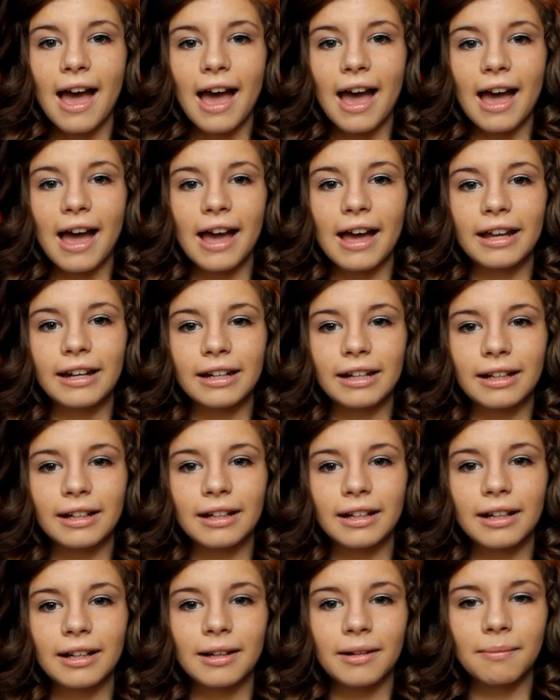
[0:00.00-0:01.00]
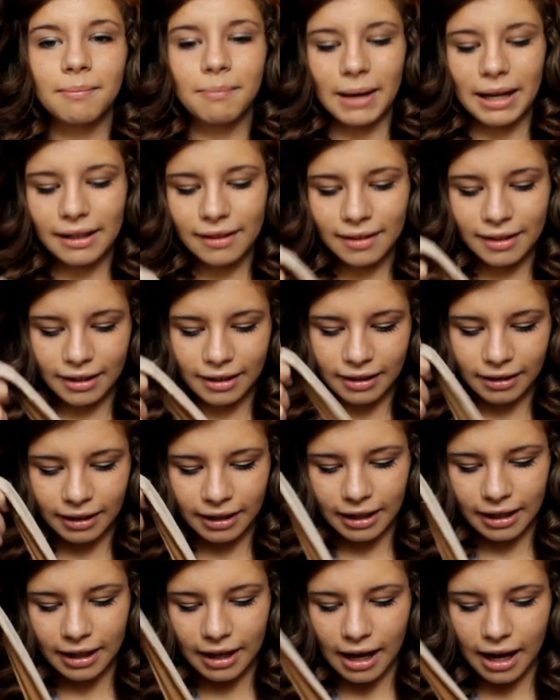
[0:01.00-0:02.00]
And
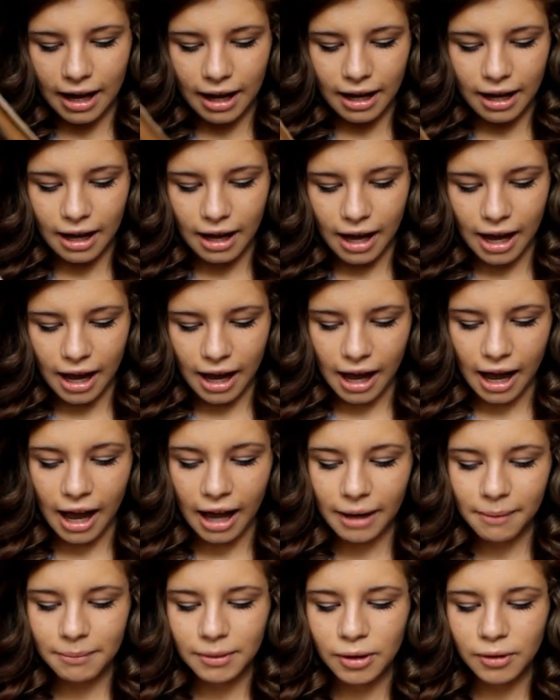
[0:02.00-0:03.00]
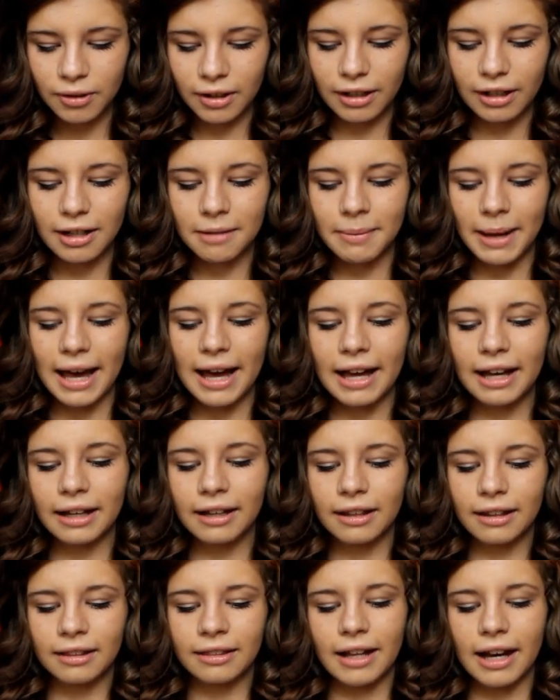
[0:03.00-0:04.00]
basically, I'm using a
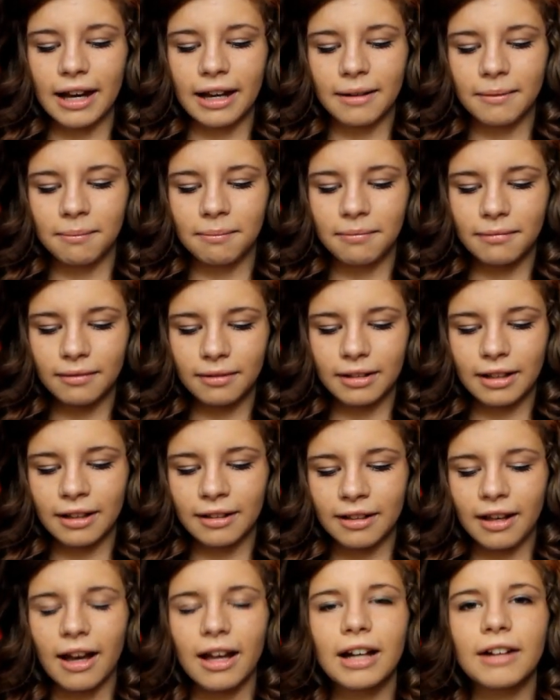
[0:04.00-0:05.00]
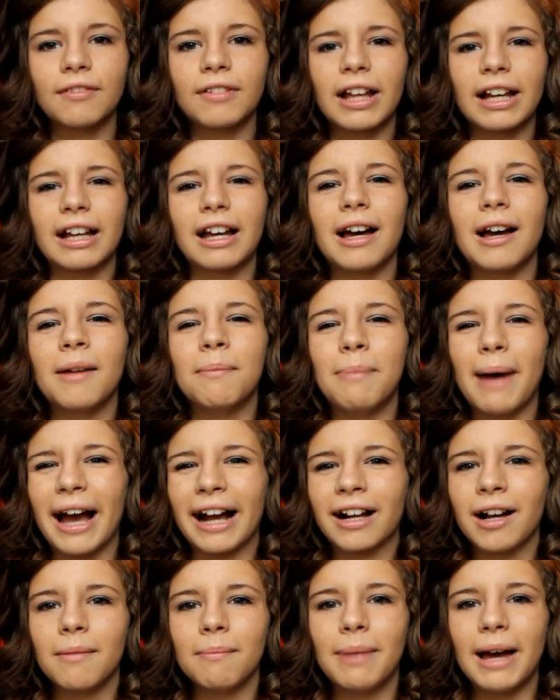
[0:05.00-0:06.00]
bag that is kind of like a
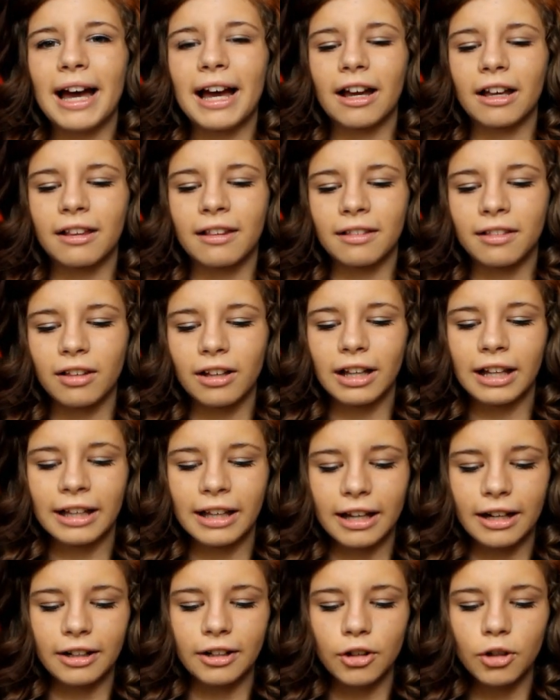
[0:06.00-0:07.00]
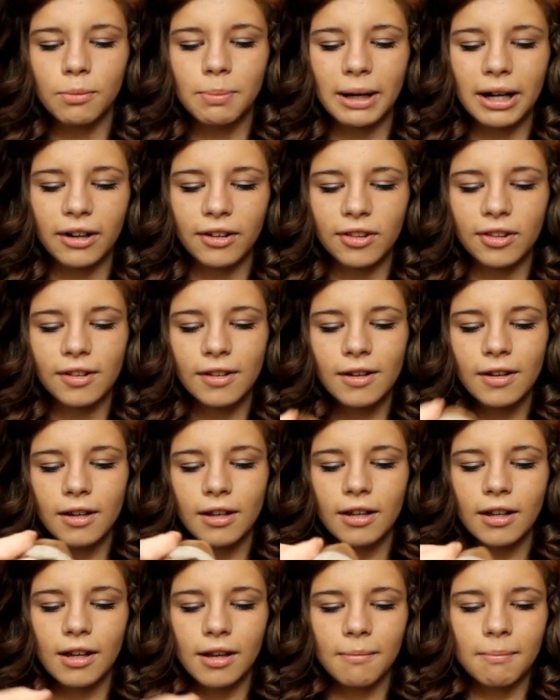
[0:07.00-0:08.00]
backup bag until I get a new purse
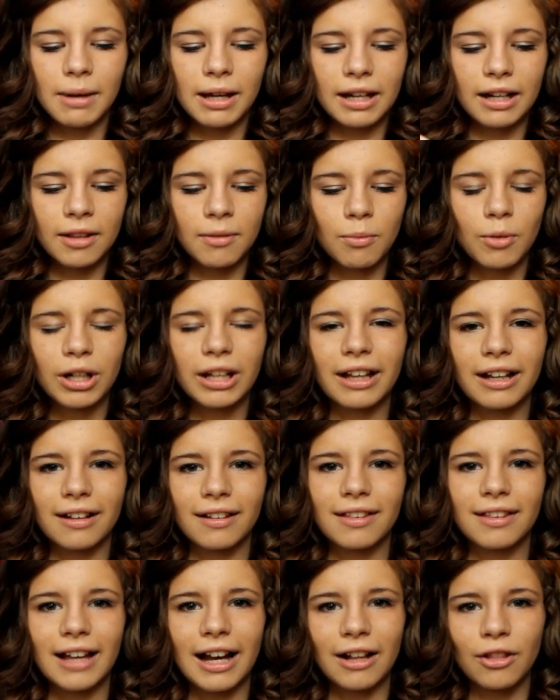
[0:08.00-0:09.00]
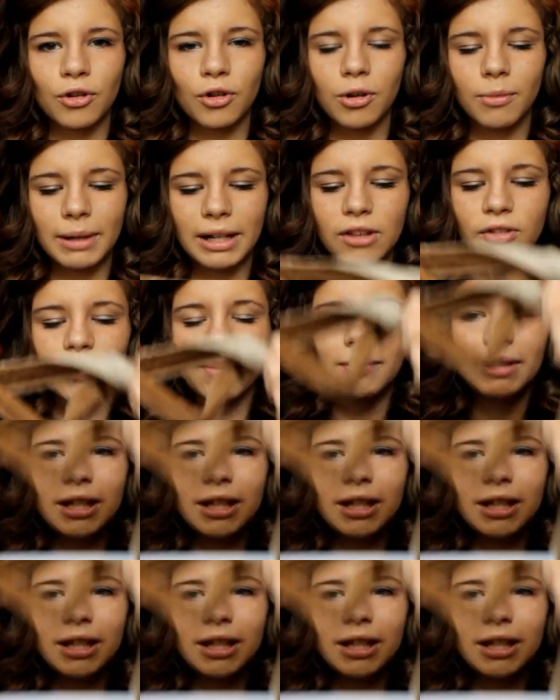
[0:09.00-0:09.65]
but it's more like a satchel, but it's from